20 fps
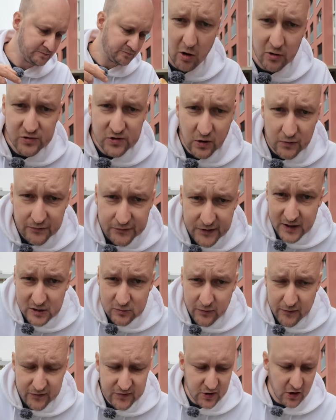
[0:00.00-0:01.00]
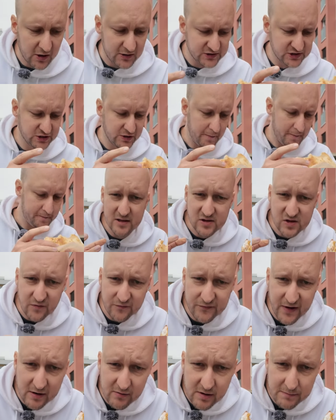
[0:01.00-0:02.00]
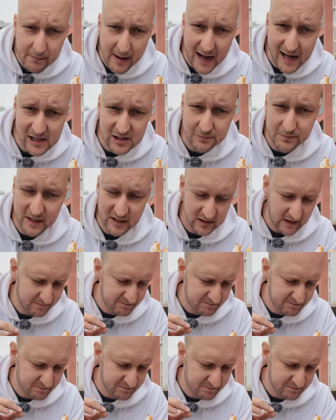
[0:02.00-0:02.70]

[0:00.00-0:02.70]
also filled with sauce. It's a very mild meat.